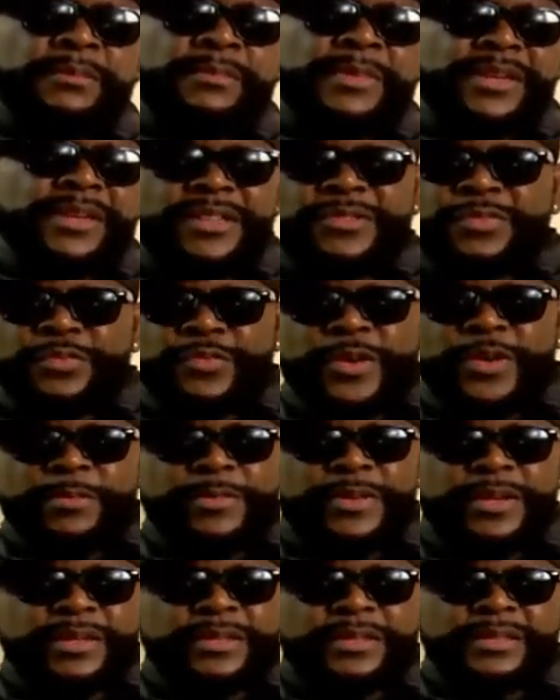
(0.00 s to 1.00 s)
Man, this
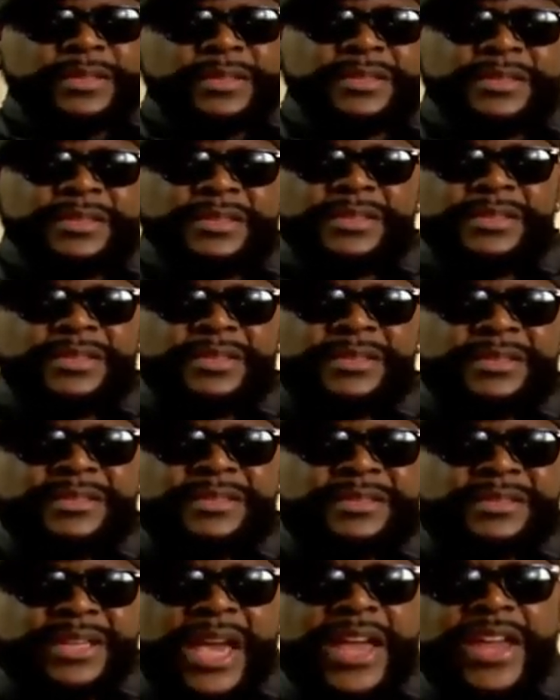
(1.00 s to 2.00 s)
woman
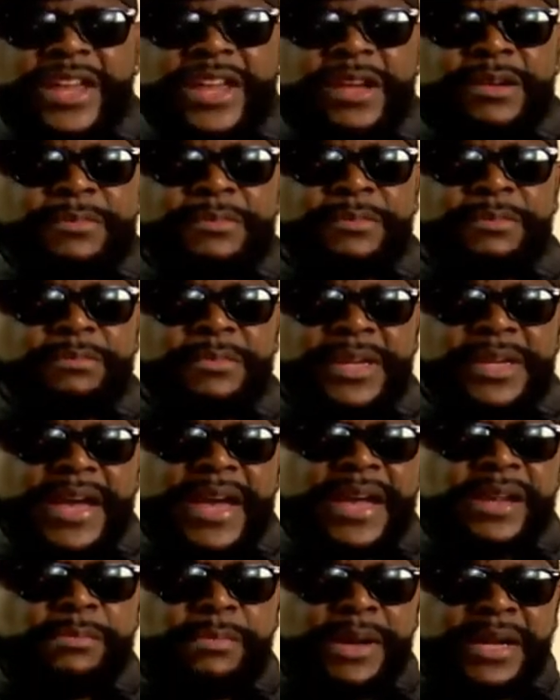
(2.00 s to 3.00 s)
scammed me
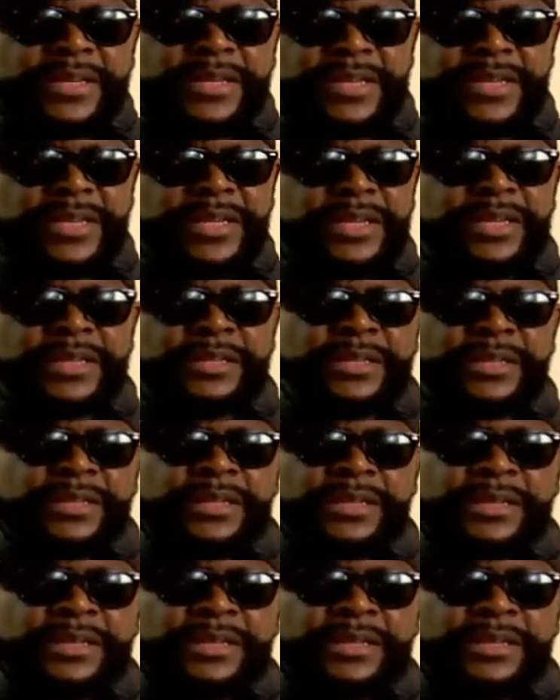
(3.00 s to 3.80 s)
out of my kid.